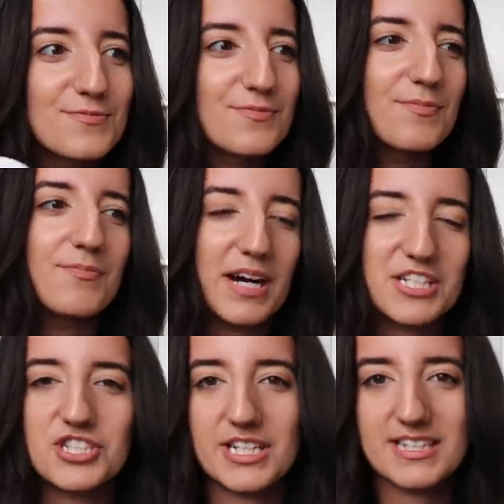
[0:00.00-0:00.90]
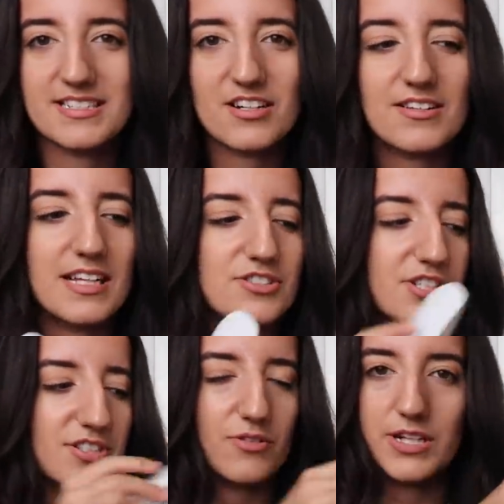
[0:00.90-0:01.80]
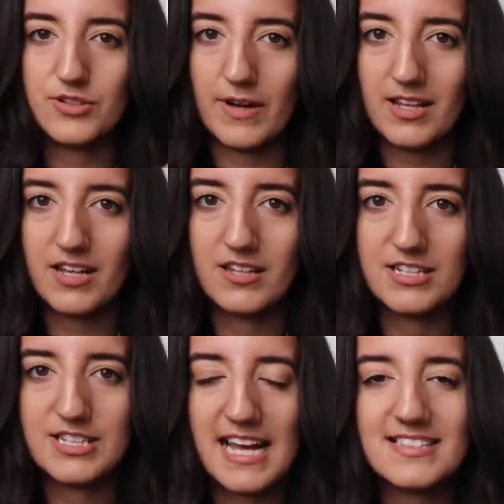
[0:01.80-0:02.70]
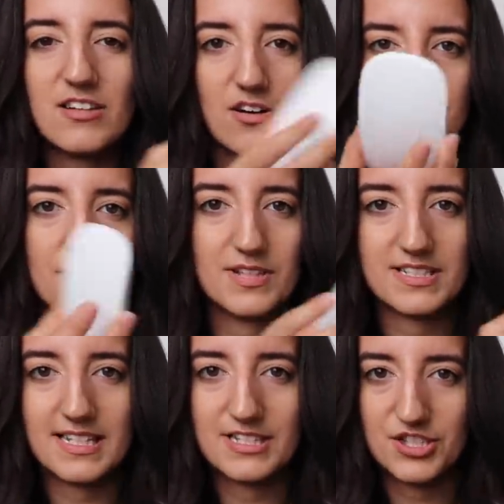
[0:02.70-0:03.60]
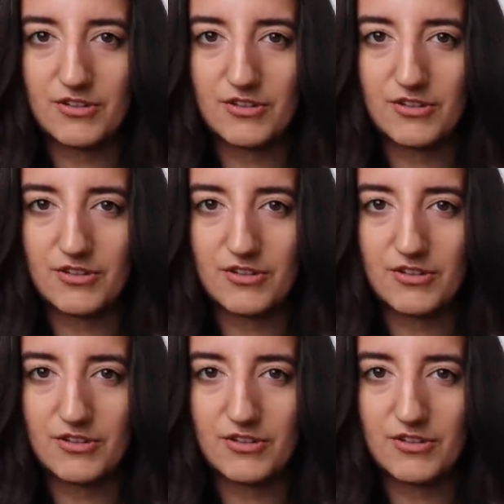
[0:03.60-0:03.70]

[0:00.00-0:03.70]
much easier than just going directly on the desk. Also, this can